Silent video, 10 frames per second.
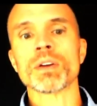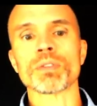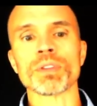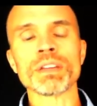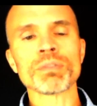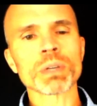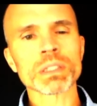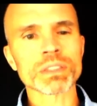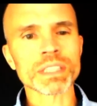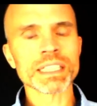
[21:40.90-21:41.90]
So these
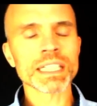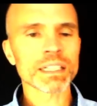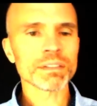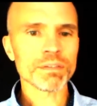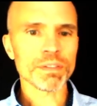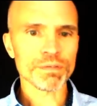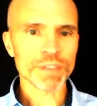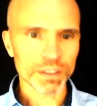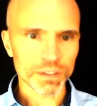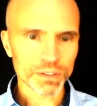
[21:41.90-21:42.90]
words are indicative of the
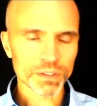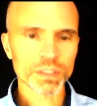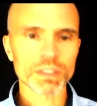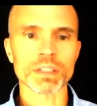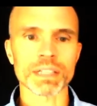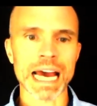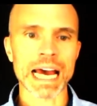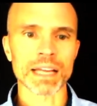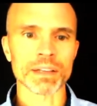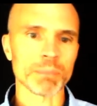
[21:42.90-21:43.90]
field:
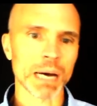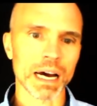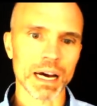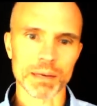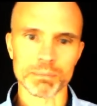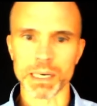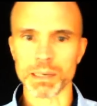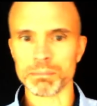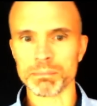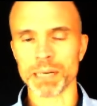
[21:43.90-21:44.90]
dad, pa,
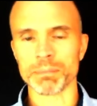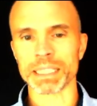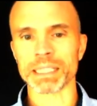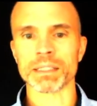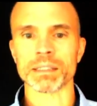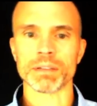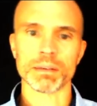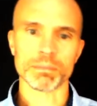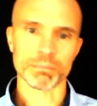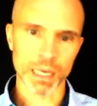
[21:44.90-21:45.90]
mom, mummy,
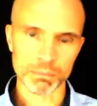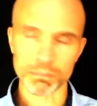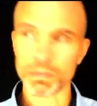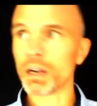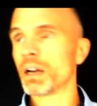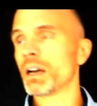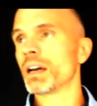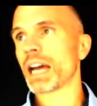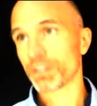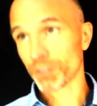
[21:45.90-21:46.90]
mum,
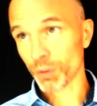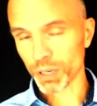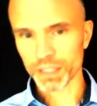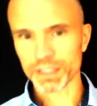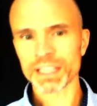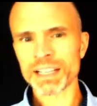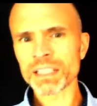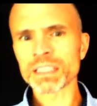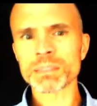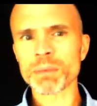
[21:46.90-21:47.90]
and so on. They
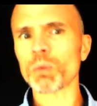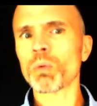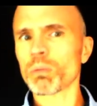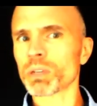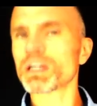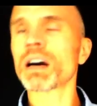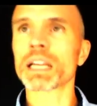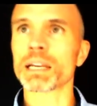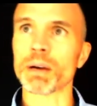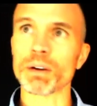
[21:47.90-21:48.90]
tell us about what we're
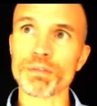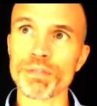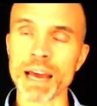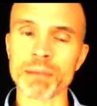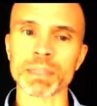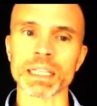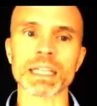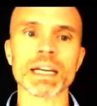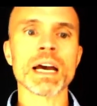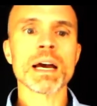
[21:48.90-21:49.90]
talking about,
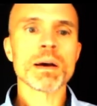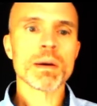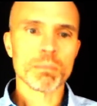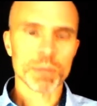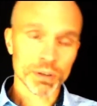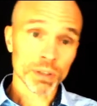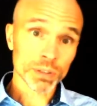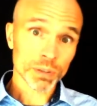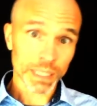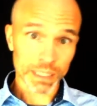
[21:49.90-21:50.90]
family, but they're
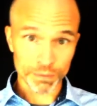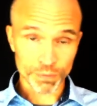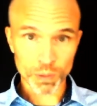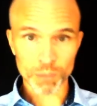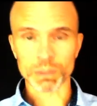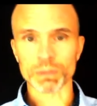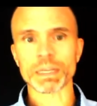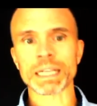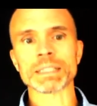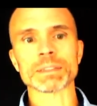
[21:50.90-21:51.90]
also quite informal,
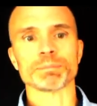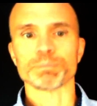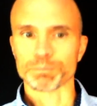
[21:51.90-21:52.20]
right?